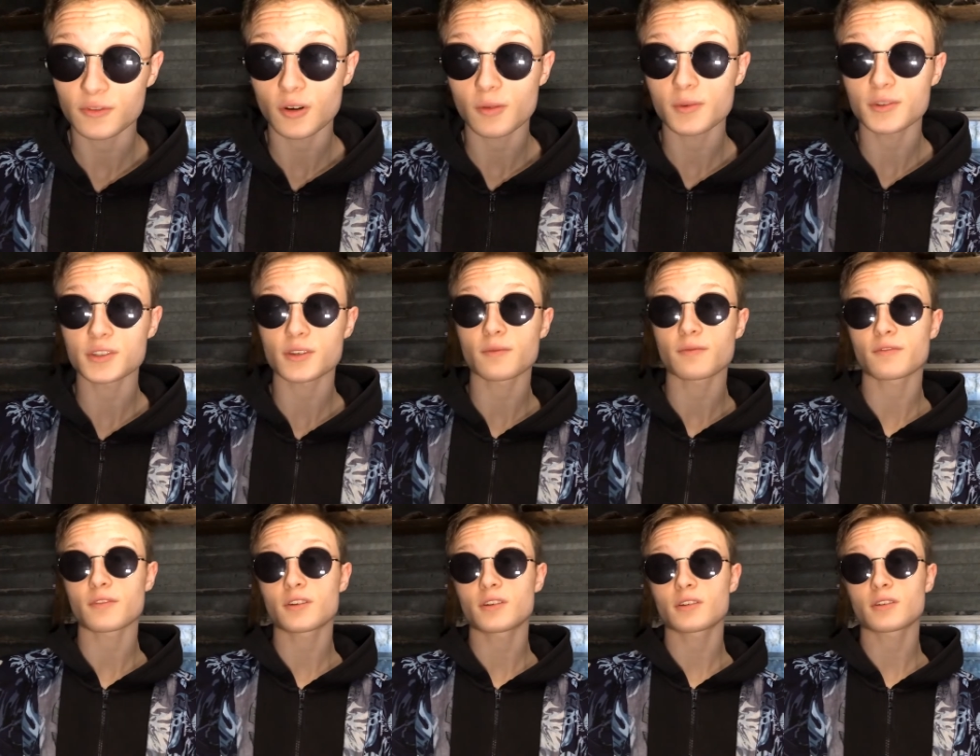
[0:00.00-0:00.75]
from it,
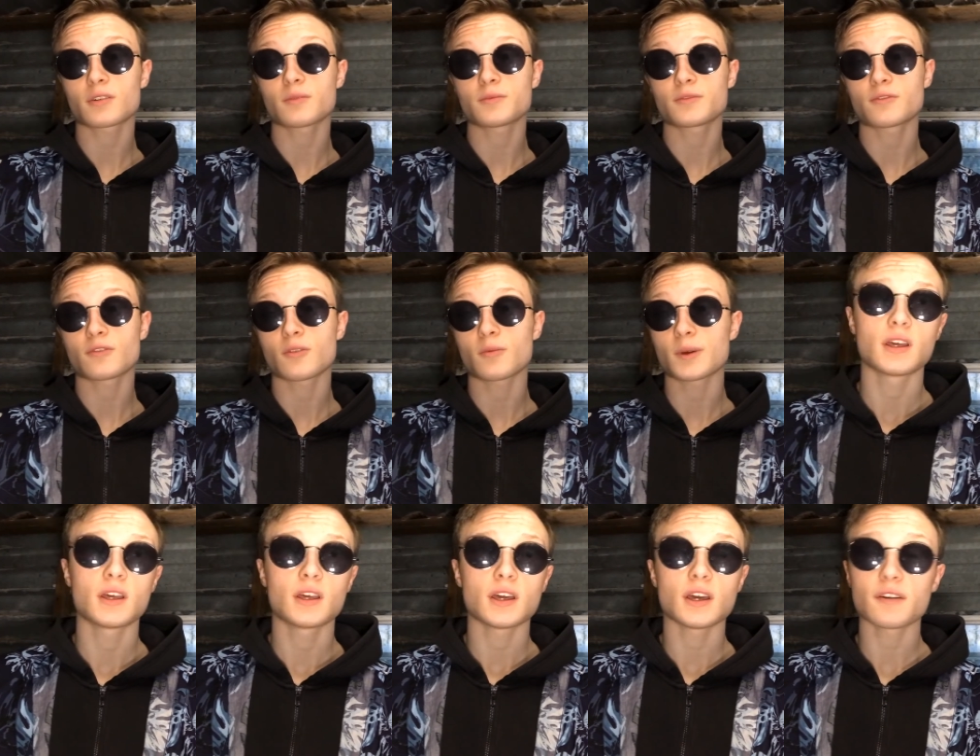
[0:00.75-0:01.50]
something funny comes from
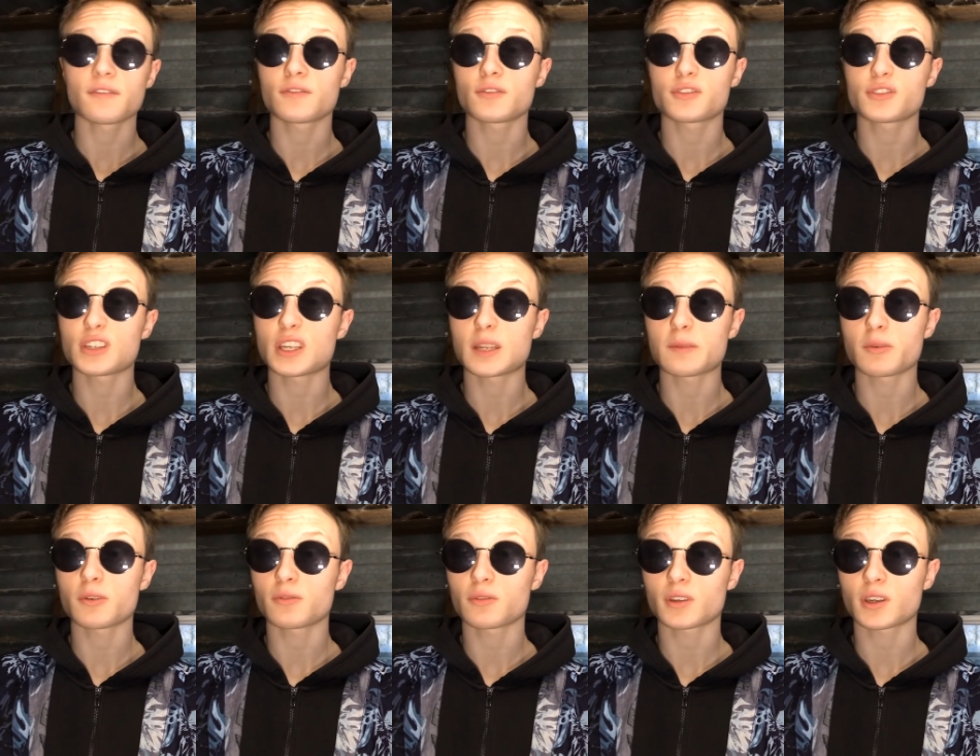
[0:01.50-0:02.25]
it. If you're sitting
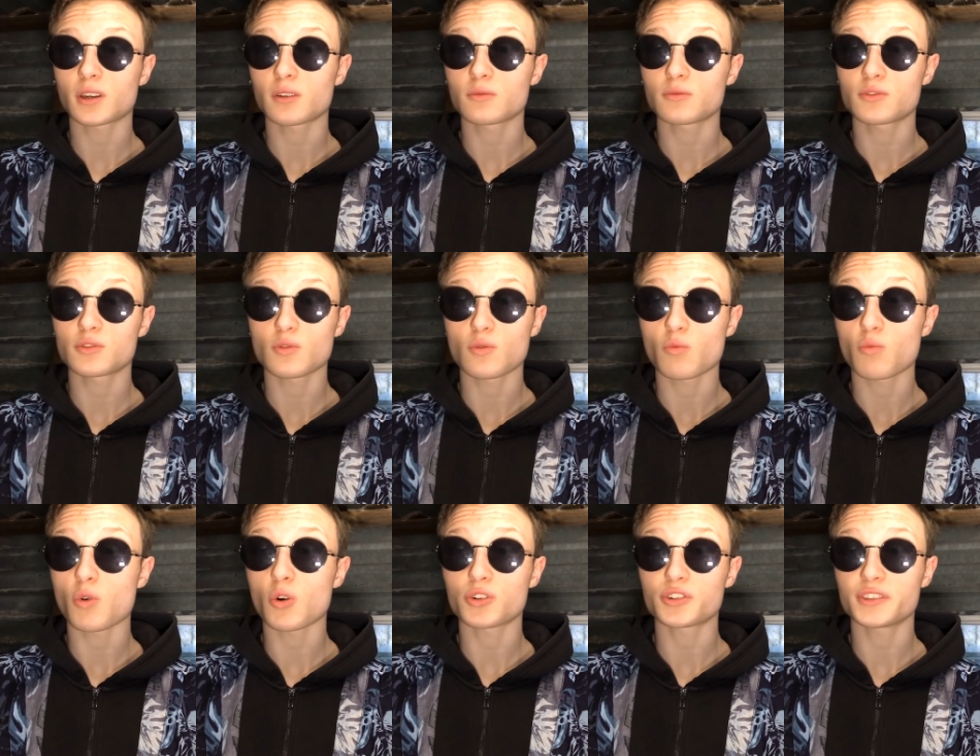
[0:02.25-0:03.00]
about on the couch
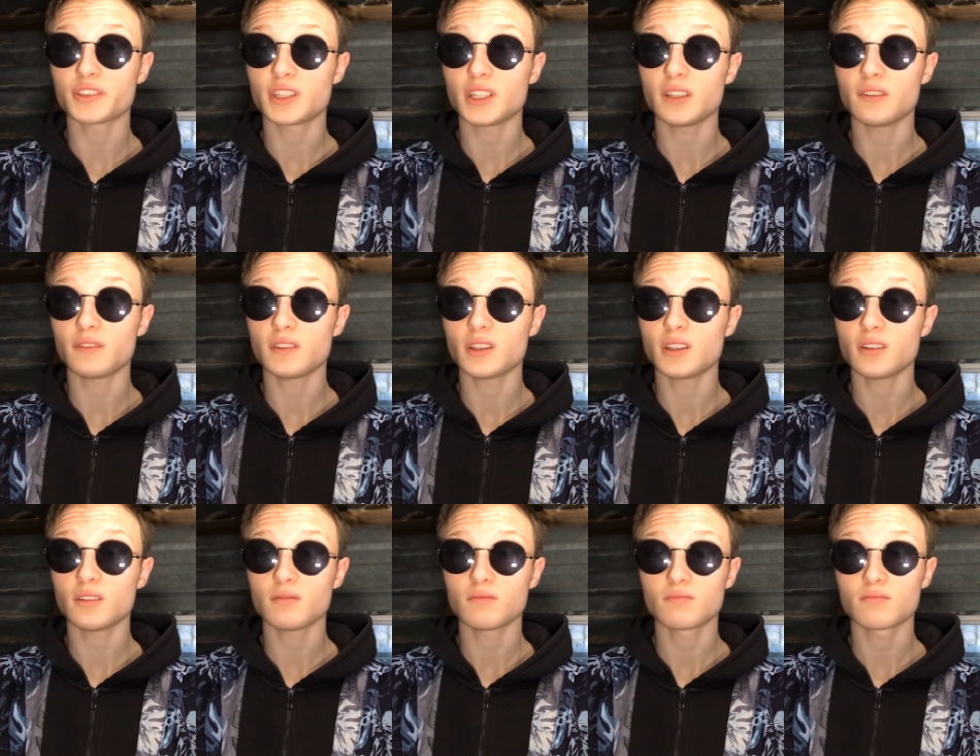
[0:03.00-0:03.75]
watching
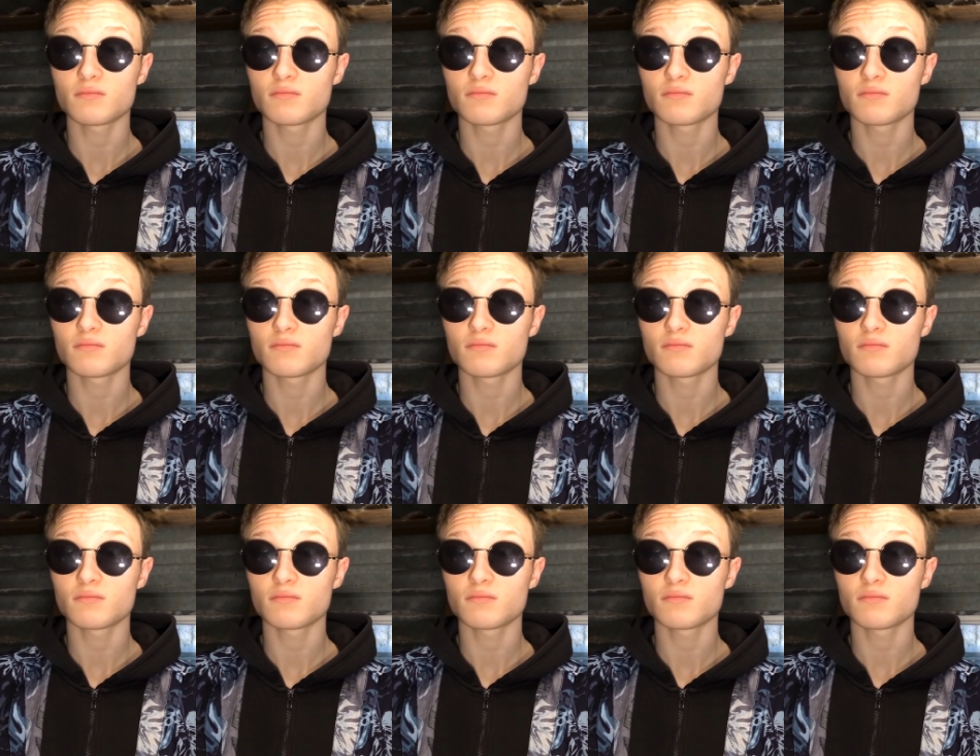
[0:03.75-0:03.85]
TV,